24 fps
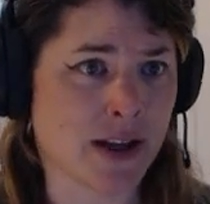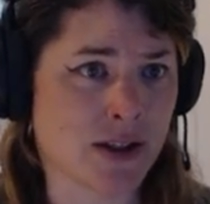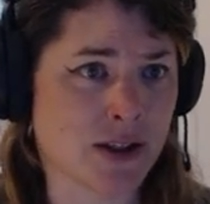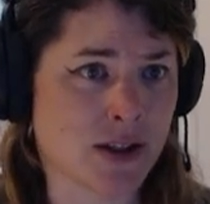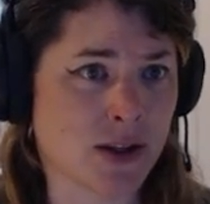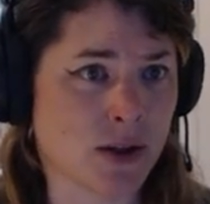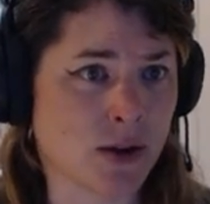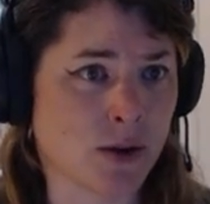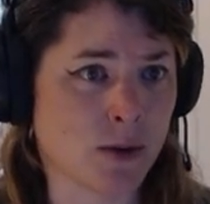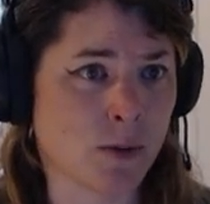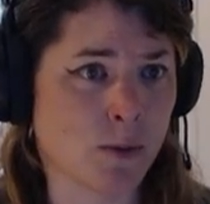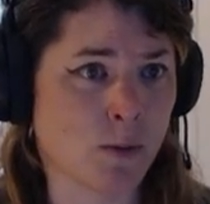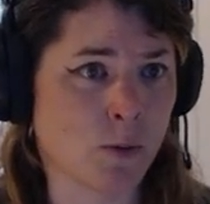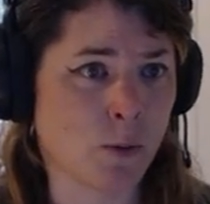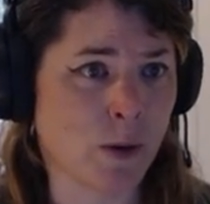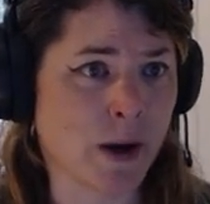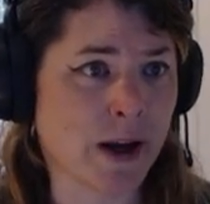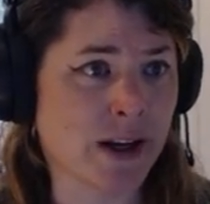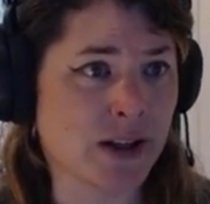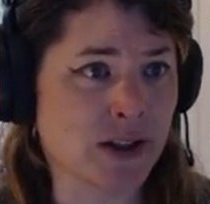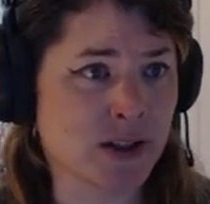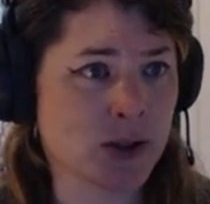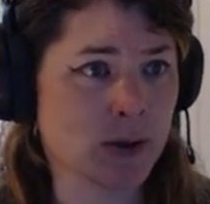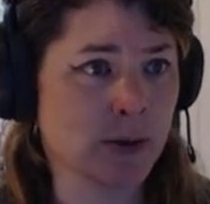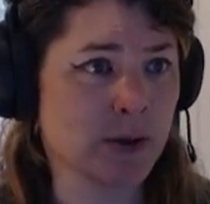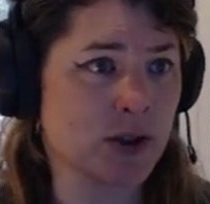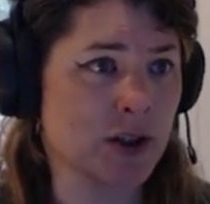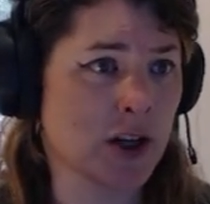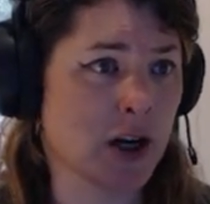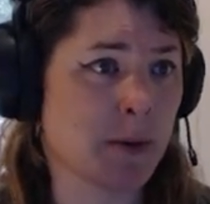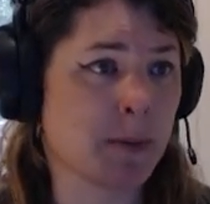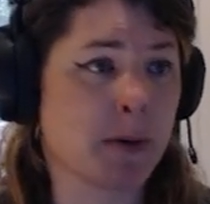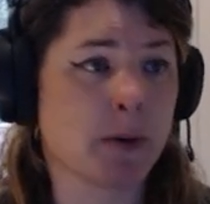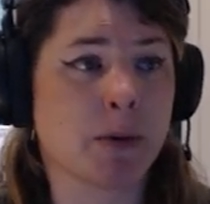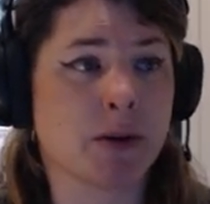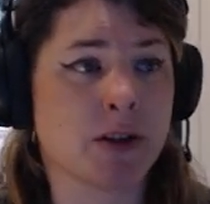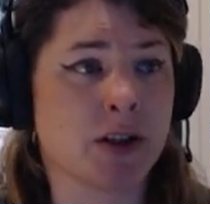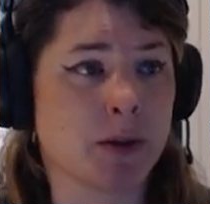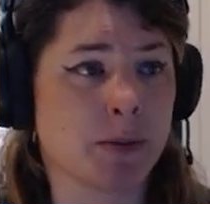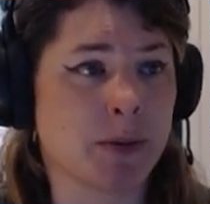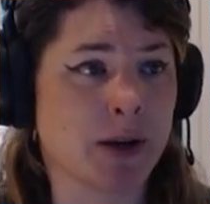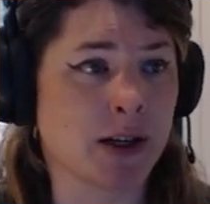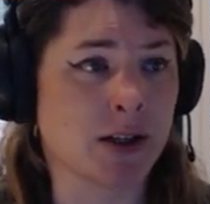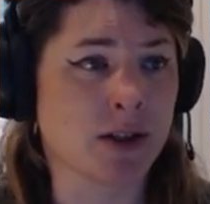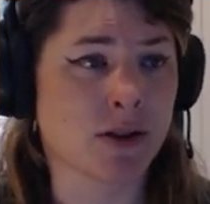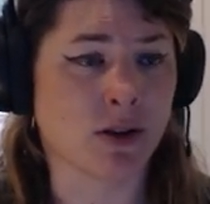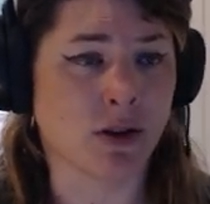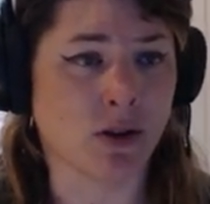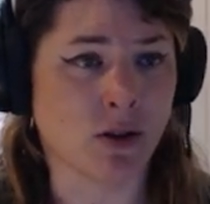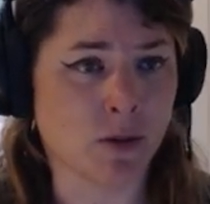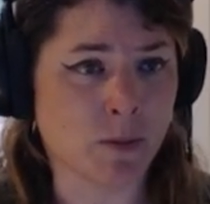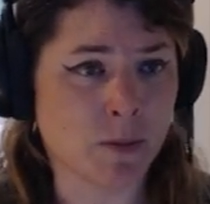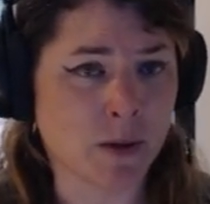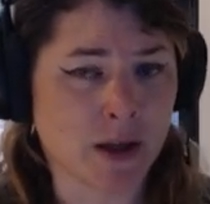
so ways to interpret what you're being told,